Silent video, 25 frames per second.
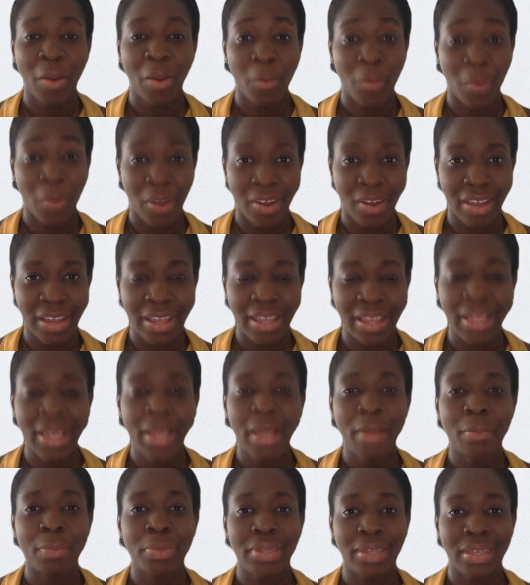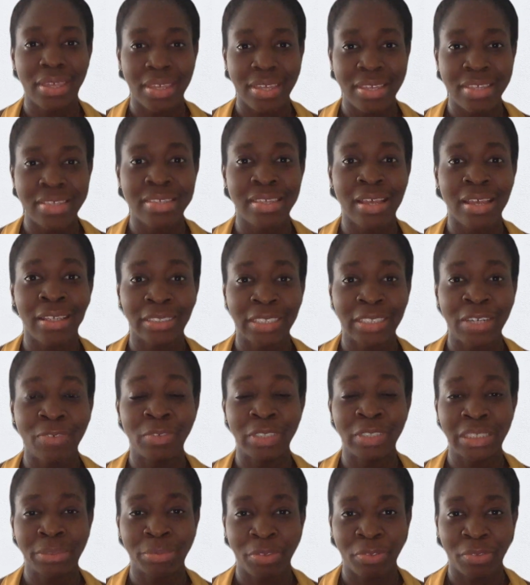Why? Because I don't
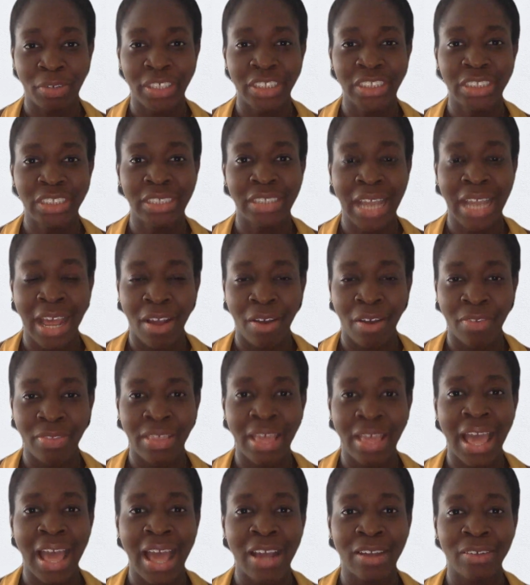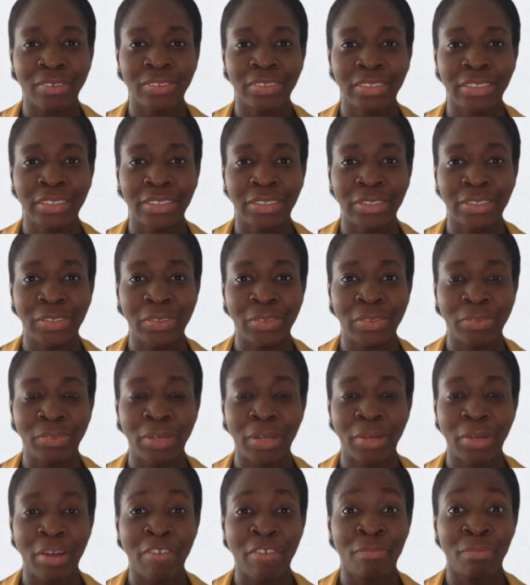want to be rushing out of the house, so
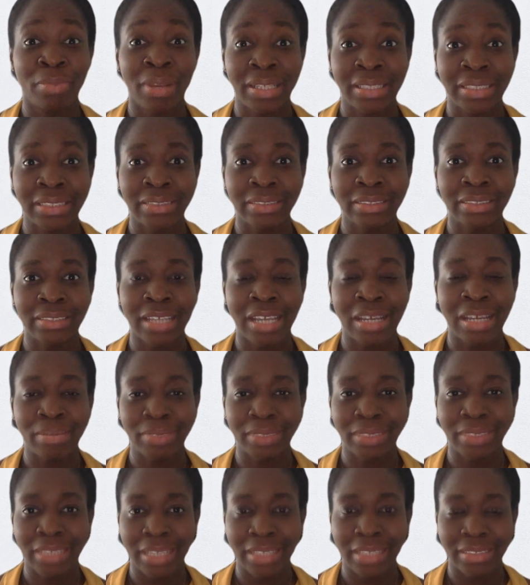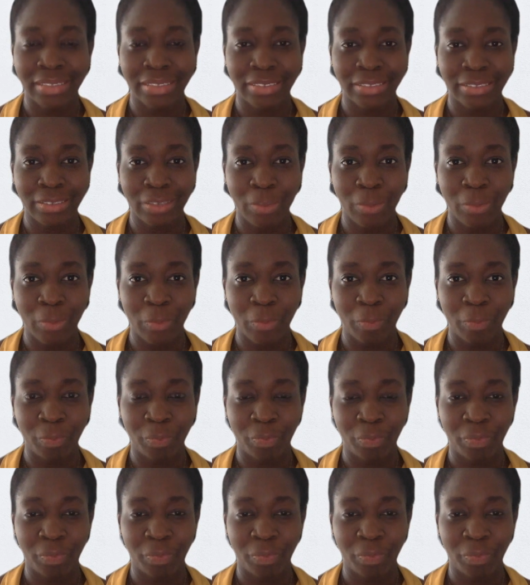I have plenty of time to get to school.